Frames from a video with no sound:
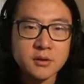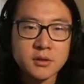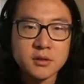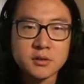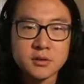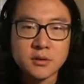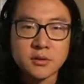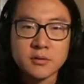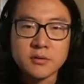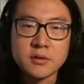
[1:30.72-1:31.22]

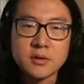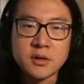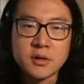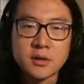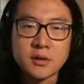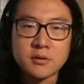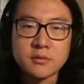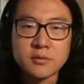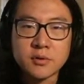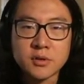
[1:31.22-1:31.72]
So in
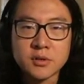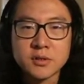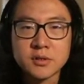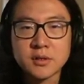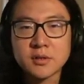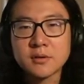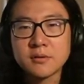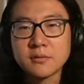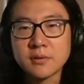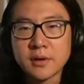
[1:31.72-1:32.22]
other words,
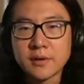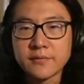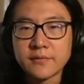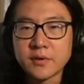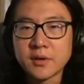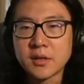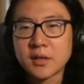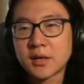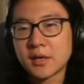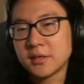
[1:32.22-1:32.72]
we have
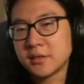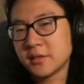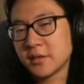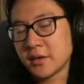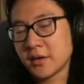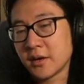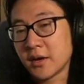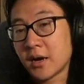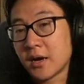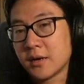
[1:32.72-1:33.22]
realized
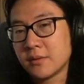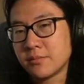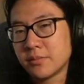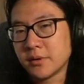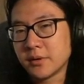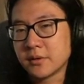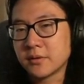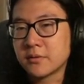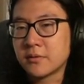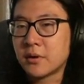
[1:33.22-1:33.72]
a
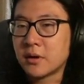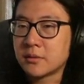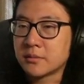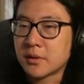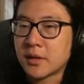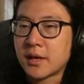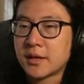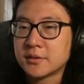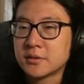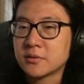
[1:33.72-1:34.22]
hybrid quantum
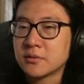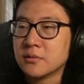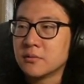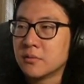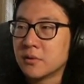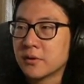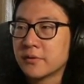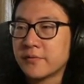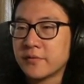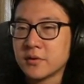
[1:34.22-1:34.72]
classical
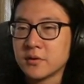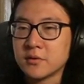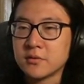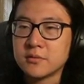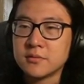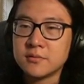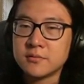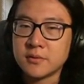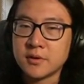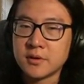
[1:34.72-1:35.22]
workflow
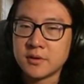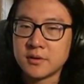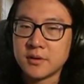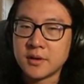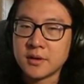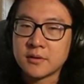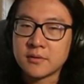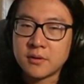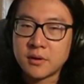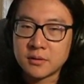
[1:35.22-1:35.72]
where
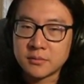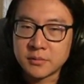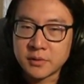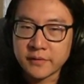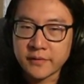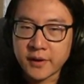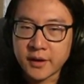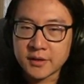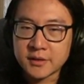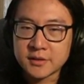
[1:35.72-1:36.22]
a quantum
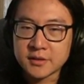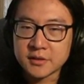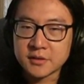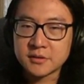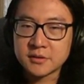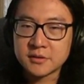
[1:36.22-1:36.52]
device is